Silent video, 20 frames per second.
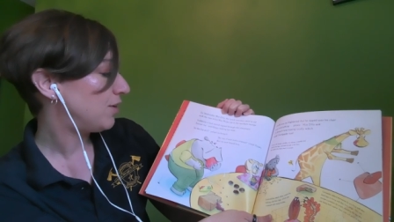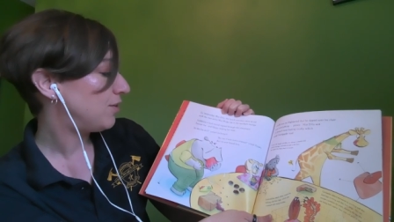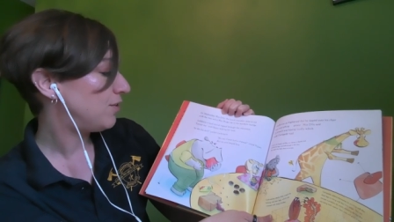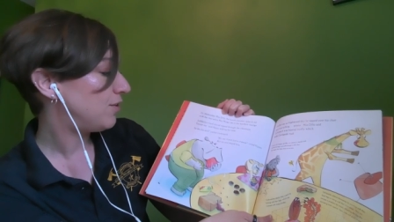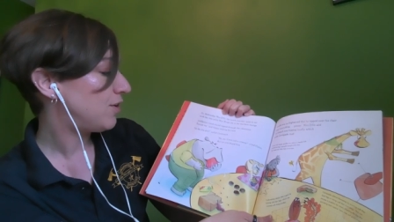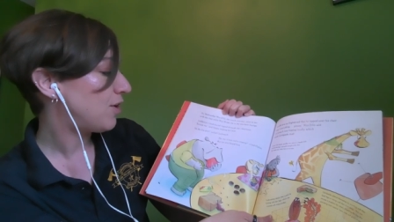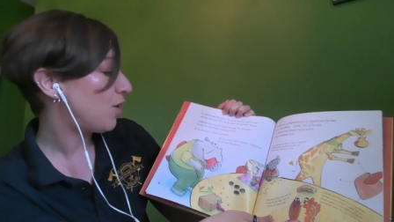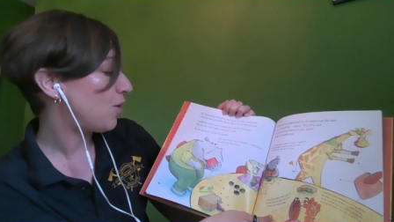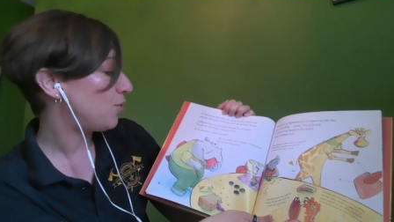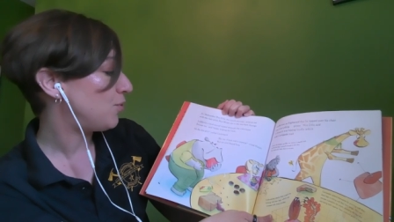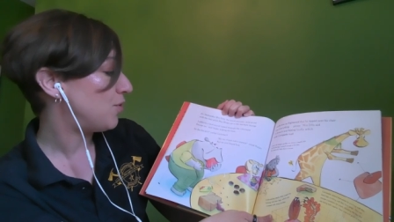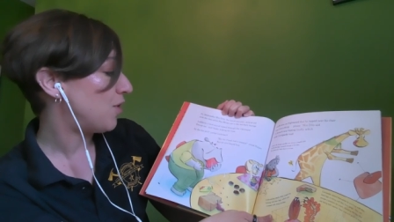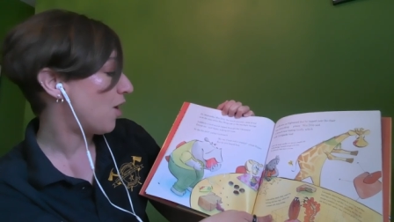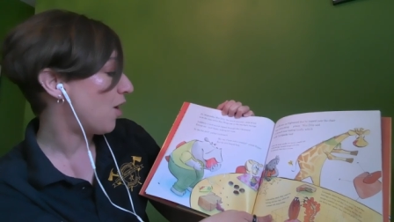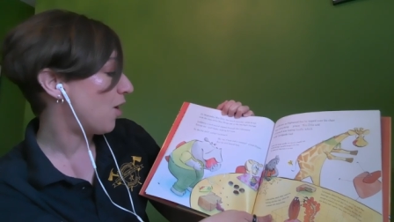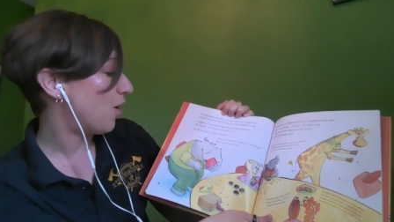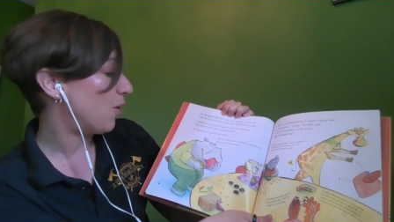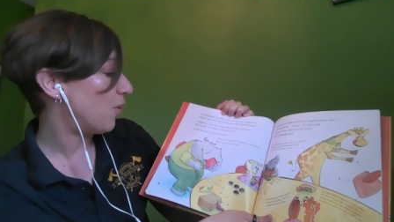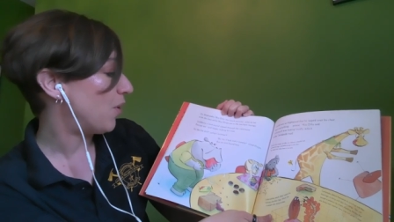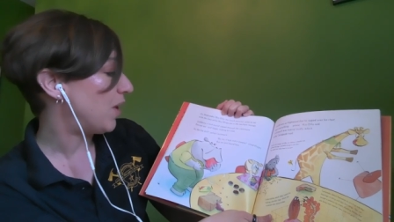No,
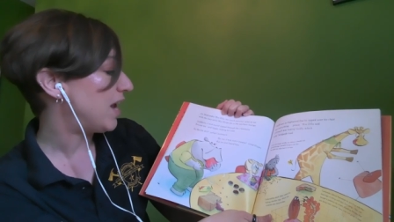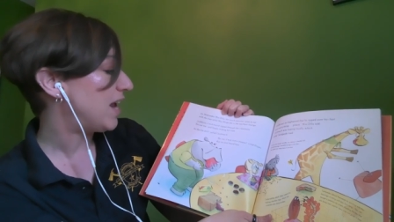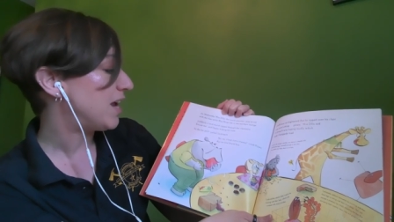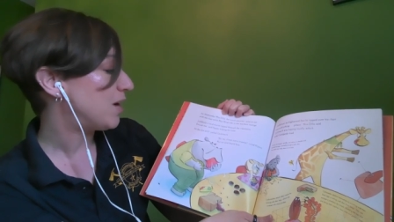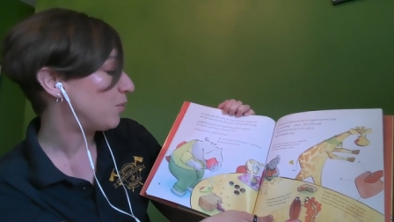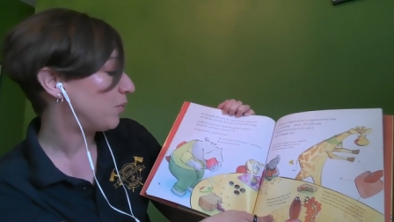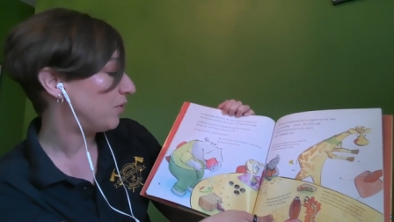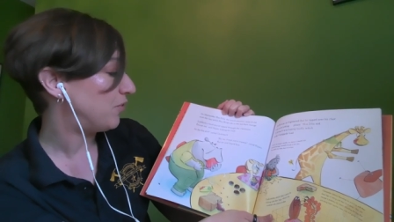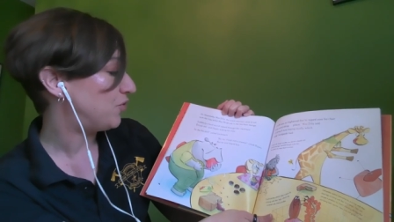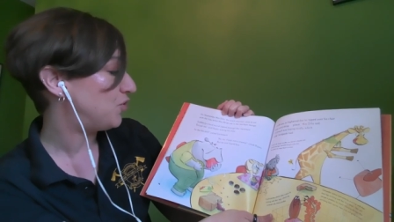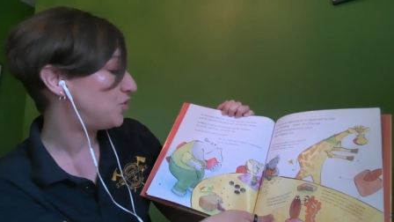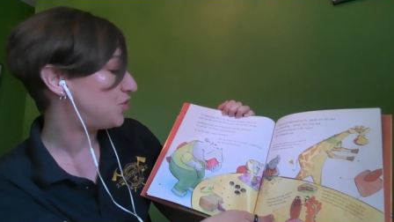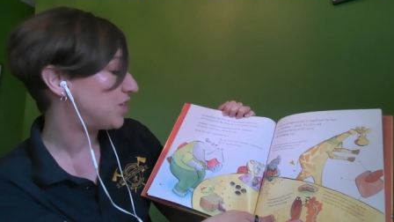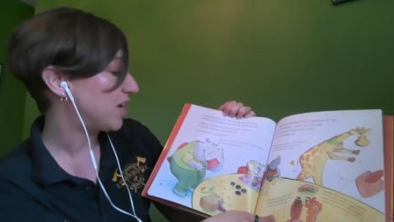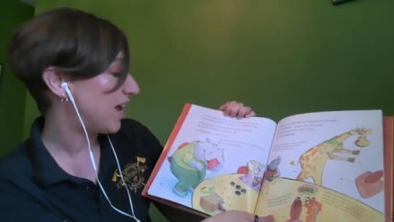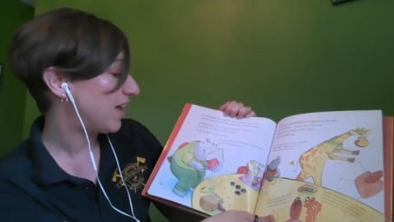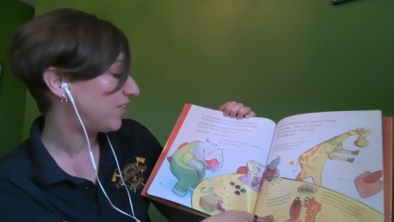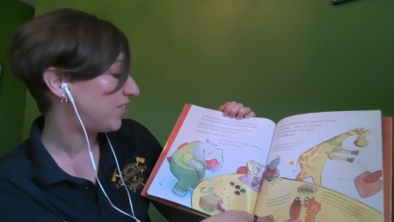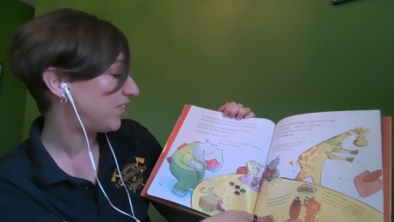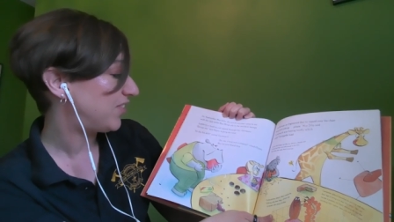no, it was
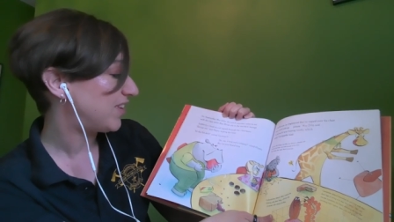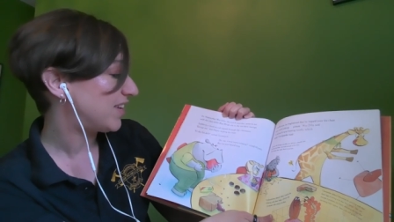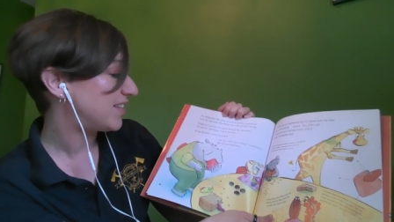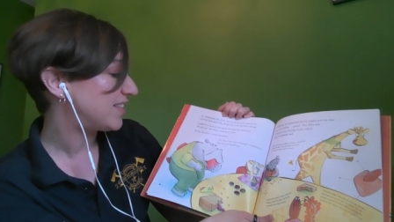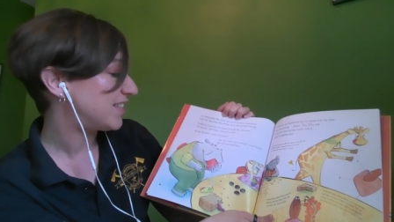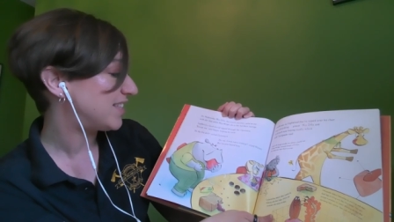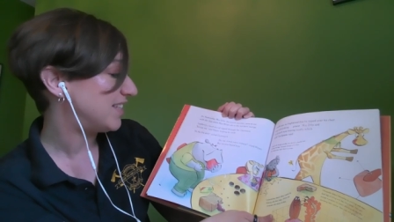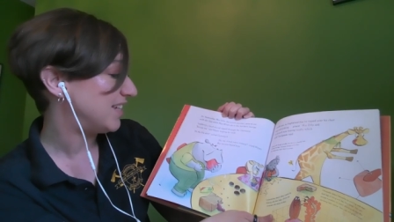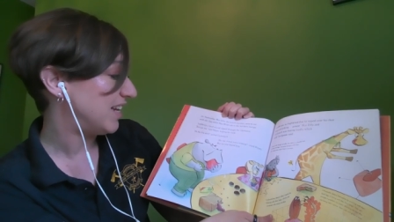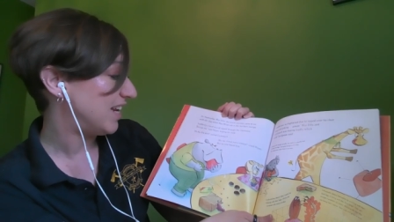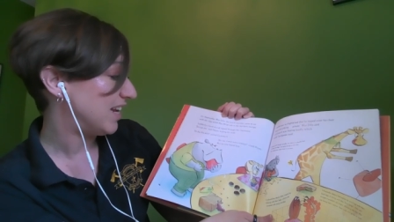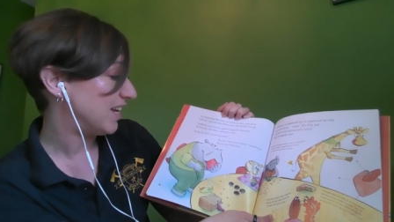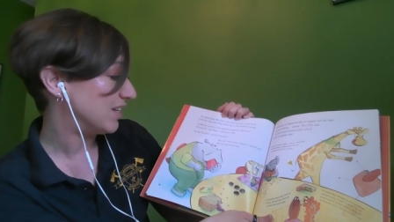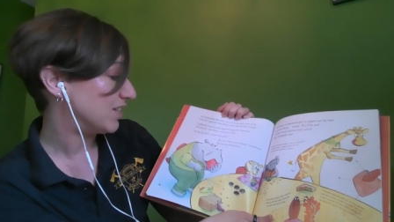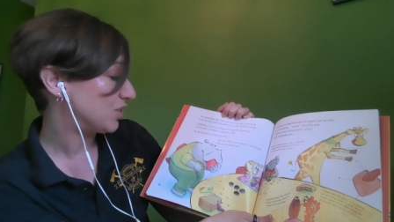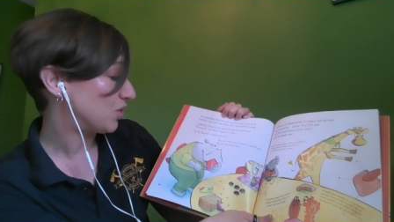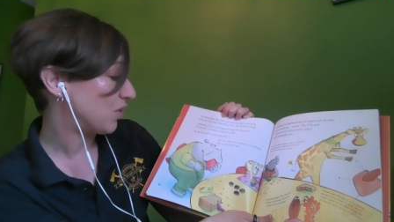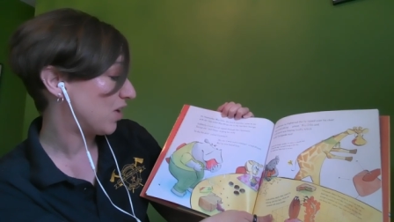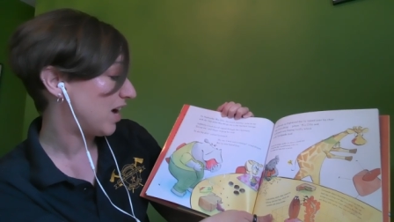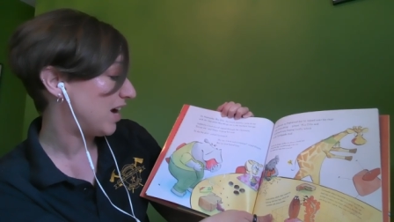just a
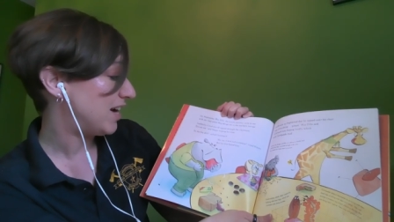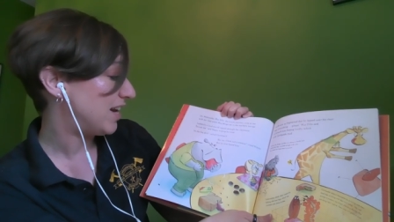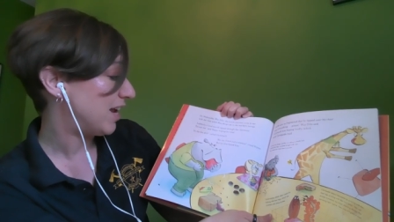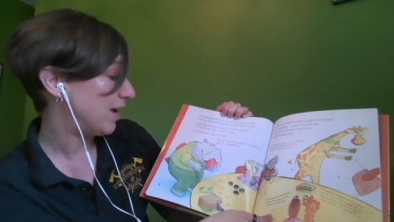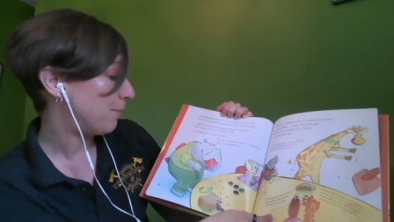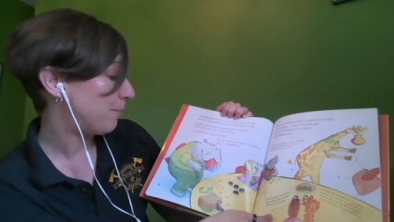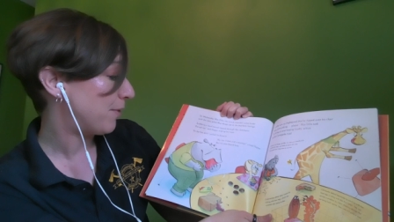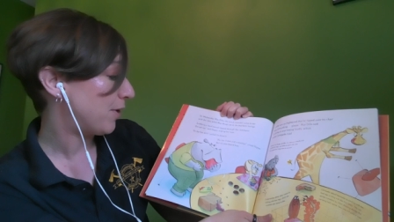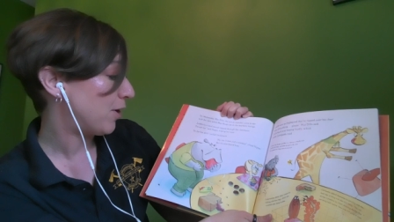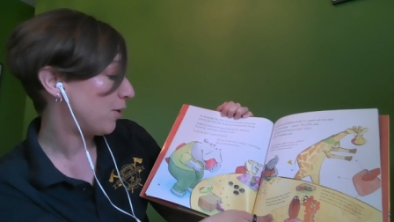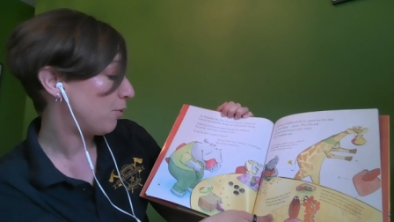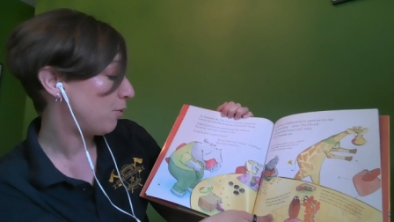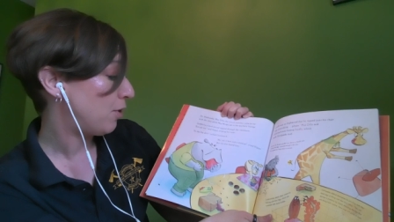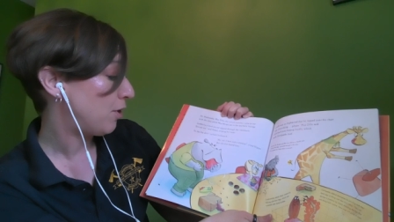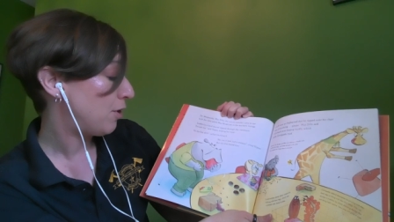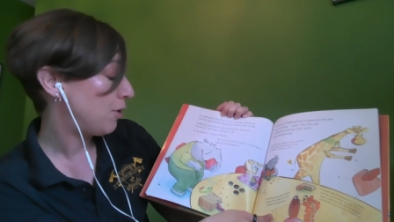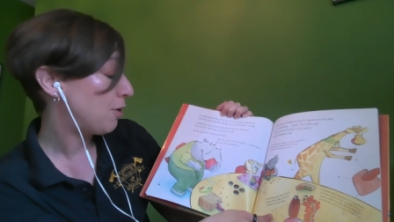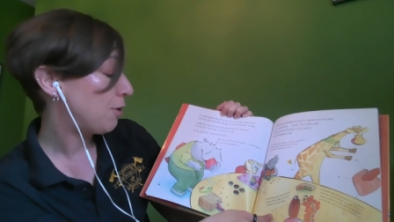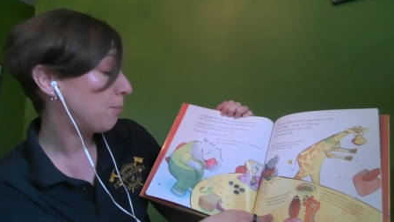sneeze, cried Hippo,